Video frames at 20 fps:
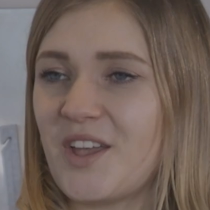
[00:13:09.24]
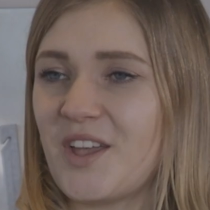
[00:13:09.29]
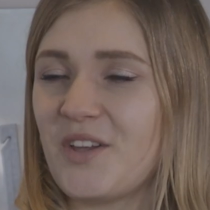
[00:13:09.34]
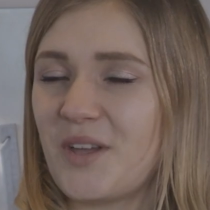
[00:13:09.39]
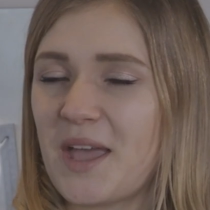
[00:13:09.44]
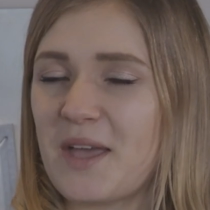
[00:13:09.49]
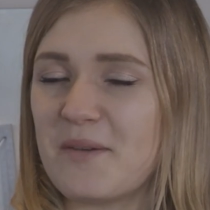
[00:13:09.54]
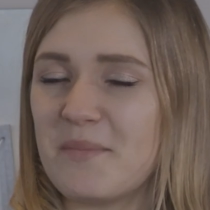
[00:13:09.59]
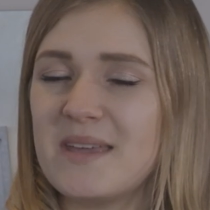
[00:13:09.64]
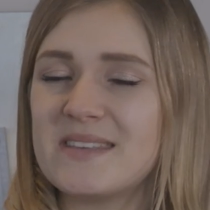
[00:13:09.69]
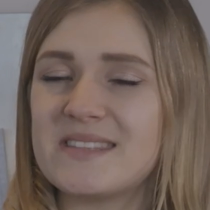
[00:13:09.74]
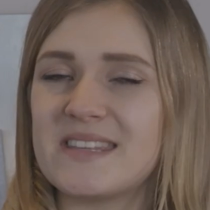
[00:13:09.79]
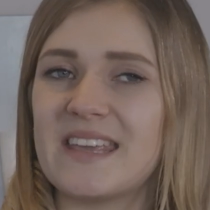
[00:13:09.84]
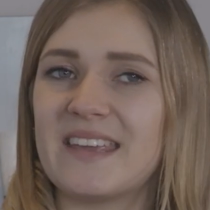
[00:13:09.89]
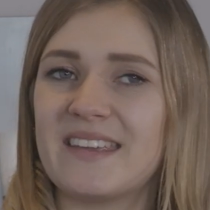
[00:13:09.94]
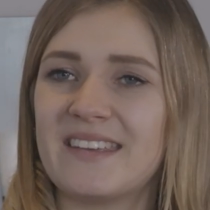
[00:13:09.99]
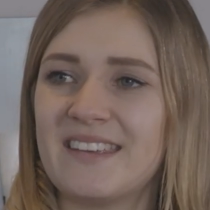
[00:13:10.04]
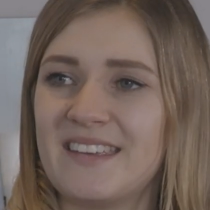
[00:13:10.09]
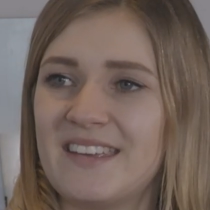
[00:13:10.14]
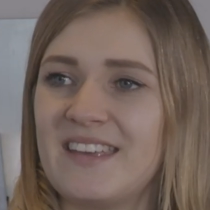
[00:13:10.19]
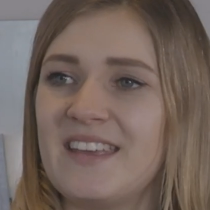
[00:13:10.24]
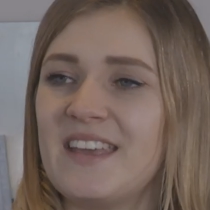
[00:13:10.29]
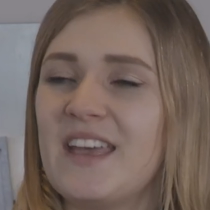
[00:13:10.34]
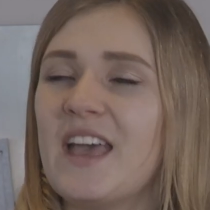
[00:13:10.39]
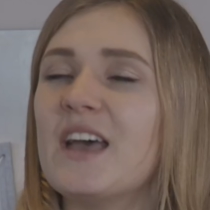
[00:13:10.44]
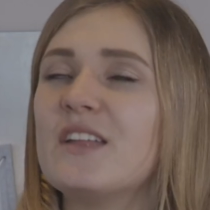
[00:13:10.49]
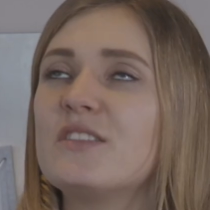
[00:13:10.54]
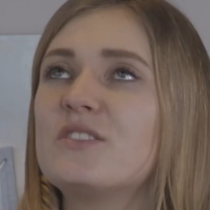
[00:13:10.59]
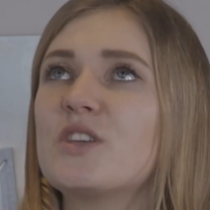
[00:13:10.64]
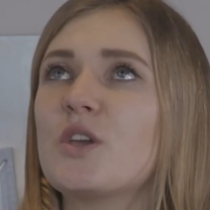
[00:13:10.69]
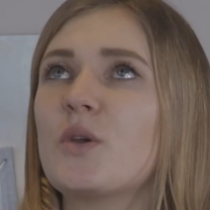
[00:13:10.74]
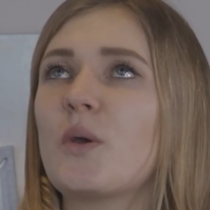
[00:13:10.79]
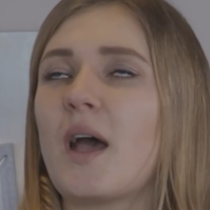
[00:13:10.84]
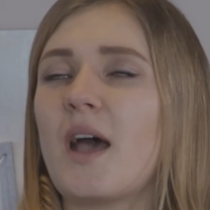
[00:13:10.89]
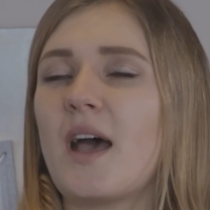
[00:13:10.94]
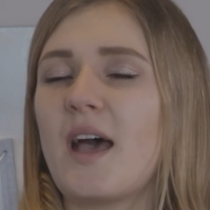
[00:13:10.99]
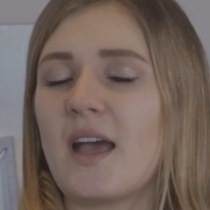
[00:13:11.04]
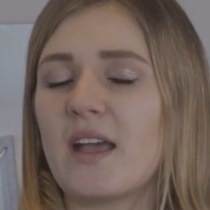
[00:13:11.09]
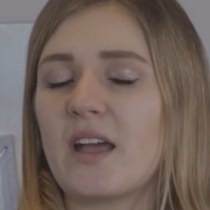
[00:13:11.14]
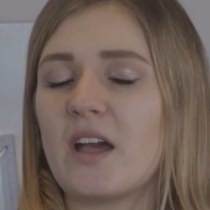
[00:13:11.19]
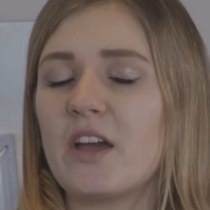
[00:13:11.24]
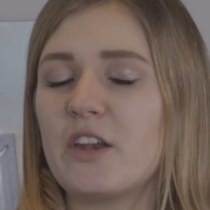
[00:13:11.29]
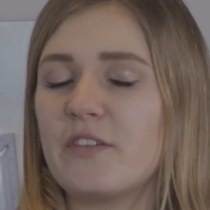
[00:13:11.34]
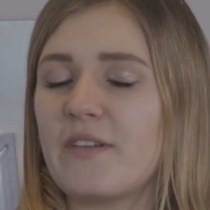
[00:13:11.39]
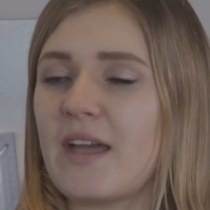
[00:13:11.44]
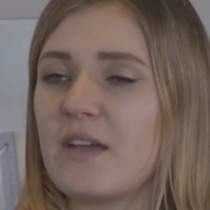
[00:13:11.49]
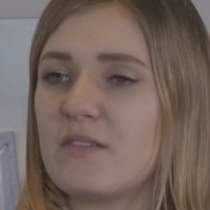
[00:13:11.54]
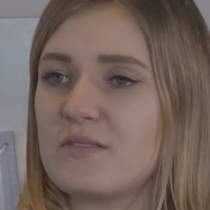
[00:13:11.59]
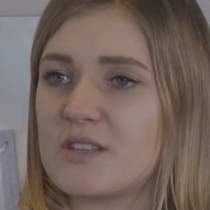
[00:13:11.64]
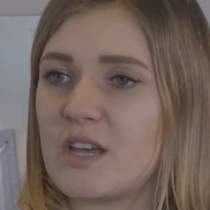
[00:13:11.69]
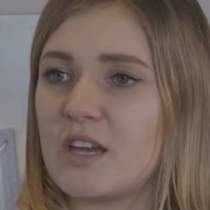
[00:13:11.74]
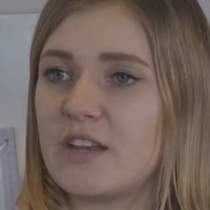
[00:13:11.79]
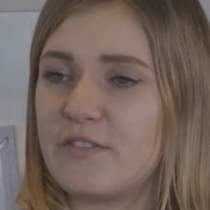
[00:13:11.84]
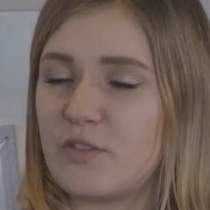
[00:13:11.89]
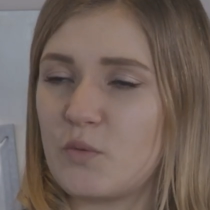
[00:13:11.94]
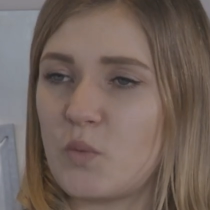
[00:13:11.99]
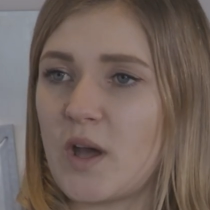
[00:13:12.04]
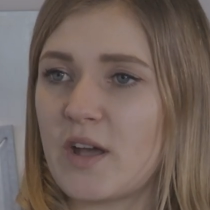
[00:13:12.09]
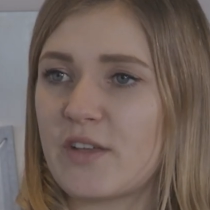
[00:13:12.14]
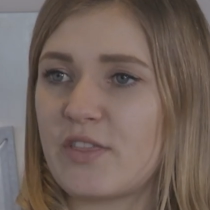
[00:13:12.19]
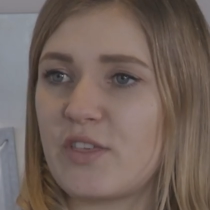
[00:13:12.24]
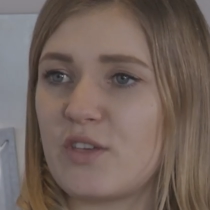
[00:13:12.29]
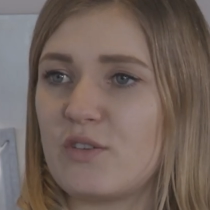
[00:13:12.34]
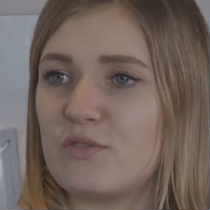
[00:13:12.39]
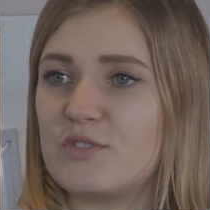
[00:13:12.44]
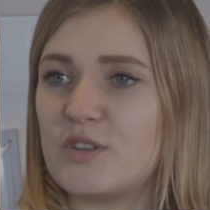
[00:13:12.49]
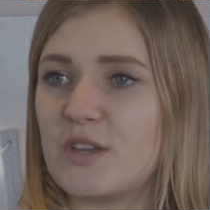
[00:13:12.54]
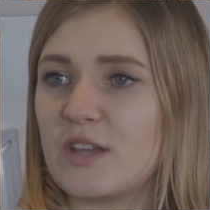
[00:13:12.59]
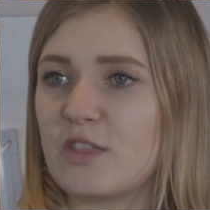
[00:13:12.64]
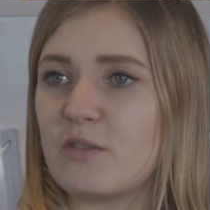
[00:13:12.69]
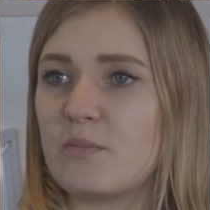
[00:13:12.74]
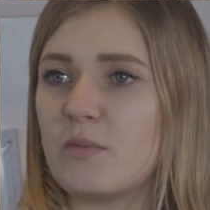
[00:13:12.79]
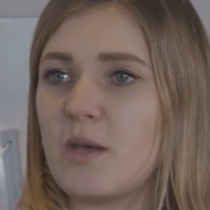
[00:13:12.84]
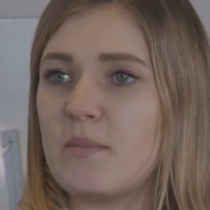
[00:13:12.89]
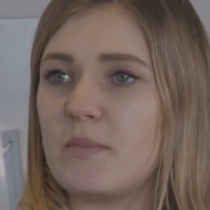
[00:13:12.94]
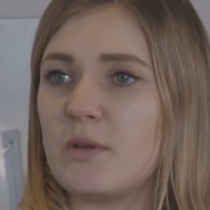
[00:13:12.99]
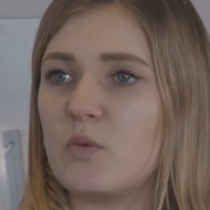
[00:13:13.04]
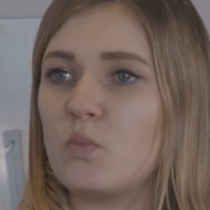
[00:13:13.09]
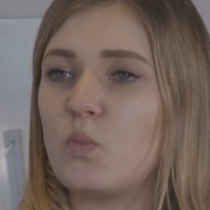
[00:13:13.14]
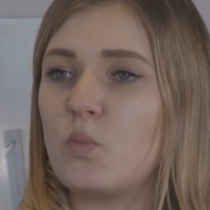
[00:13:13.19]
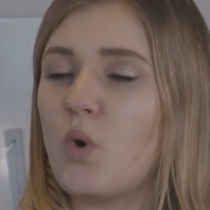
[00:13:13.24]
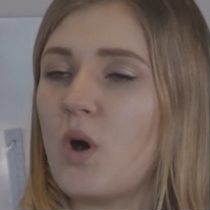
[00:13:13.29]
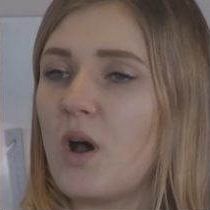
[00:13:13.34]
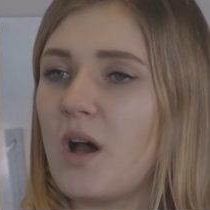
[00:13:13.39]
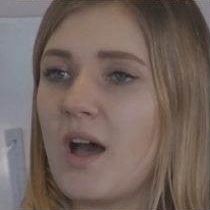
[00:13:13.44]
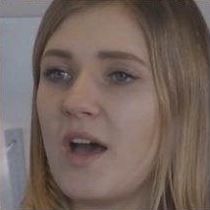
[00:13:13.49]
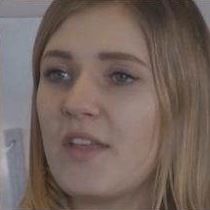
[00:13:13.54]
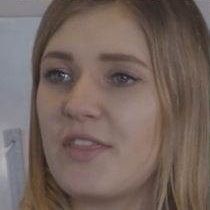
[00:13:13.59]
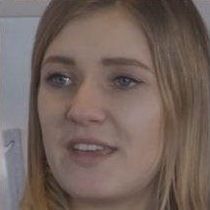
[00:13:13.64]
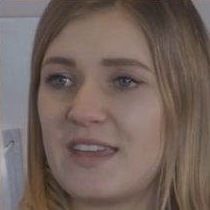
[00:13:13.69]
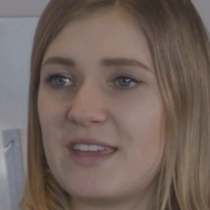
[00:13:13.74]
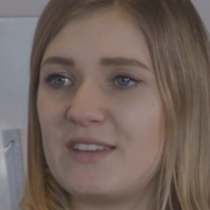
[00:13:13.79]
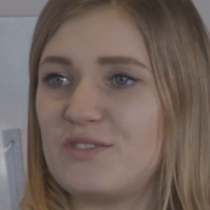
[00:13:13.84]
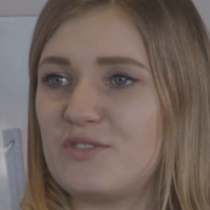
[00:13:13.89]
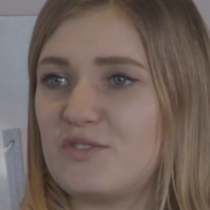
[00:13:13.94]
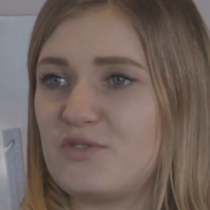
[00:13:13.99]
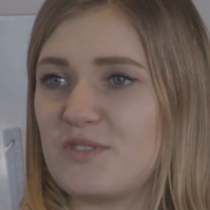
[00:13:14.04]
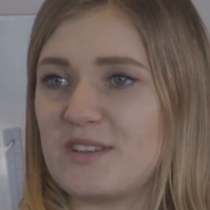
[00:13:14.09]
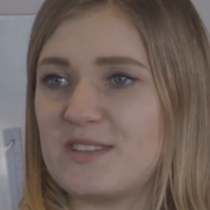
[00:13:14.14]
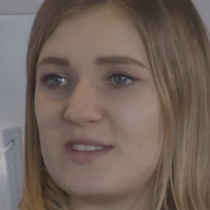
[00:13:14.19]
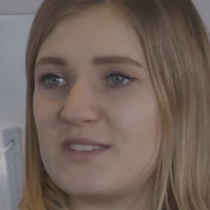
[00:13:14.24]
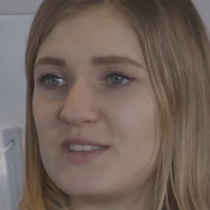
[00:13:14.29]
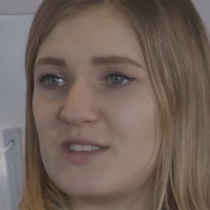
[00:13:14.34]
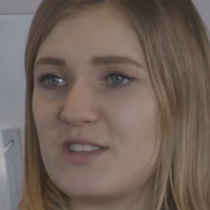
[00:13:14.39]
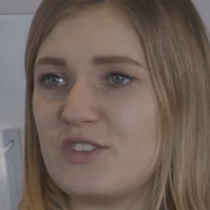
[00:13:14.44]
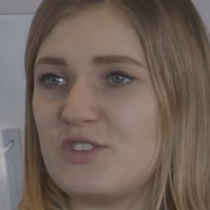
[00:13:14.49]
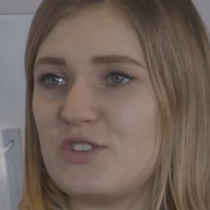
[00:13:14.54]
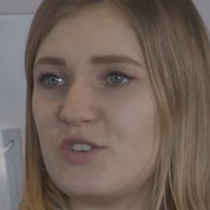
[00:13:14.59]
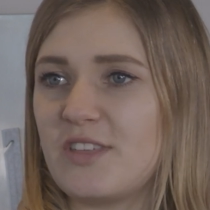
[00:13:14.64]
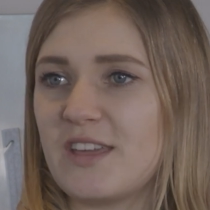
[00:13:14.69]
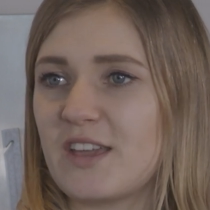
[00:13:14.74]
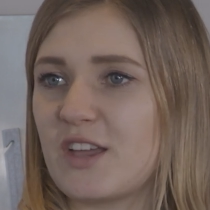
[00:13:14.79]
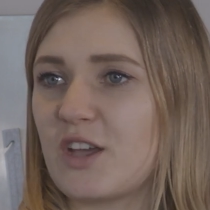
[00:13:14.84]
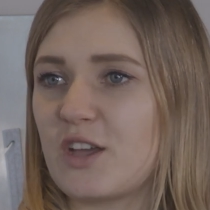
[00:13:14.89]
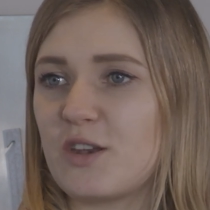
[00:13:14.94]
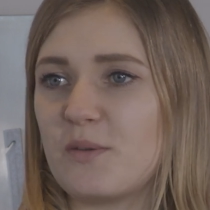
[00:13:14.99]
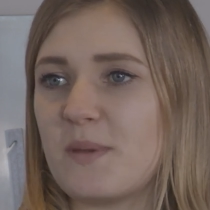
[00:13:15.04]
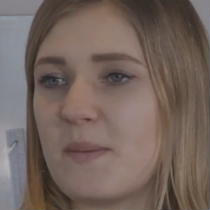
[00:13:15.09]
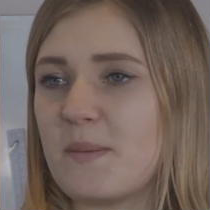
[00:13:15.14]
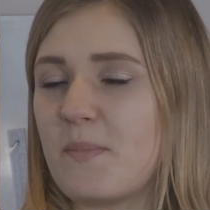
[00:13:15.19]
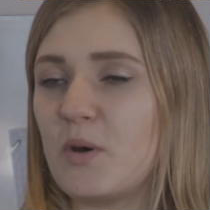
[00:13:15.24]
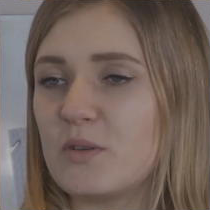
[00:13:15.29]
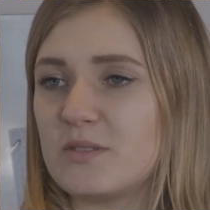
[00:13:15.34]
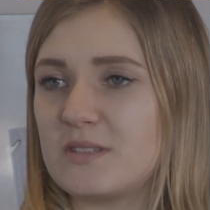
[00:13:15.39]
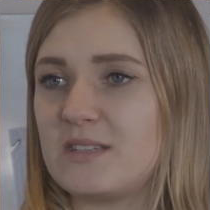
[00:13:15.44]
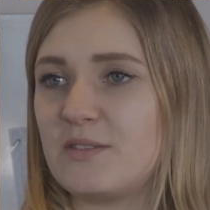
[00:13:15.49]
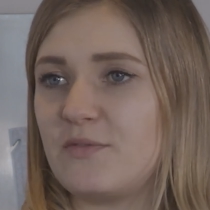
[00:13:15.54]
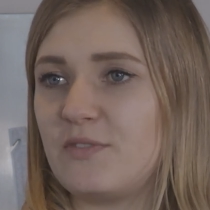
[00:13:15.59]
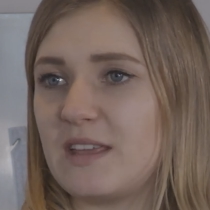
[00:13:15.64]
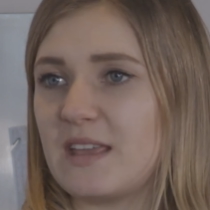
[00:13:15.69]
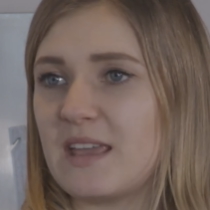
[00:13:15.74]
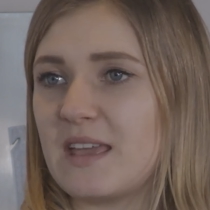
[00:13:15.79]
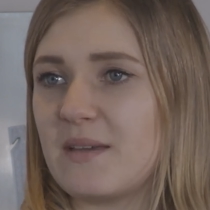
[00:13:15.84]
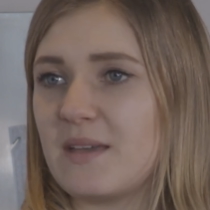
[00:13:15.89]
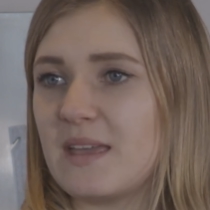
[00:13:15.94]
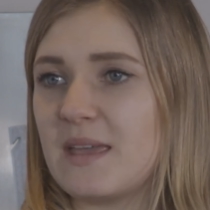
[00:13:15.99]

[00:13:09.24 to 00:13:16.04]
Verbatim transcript: okay amazing so, and so uh, kind of outside of the work that you're doing at the moment what other industries do you think are going to be positively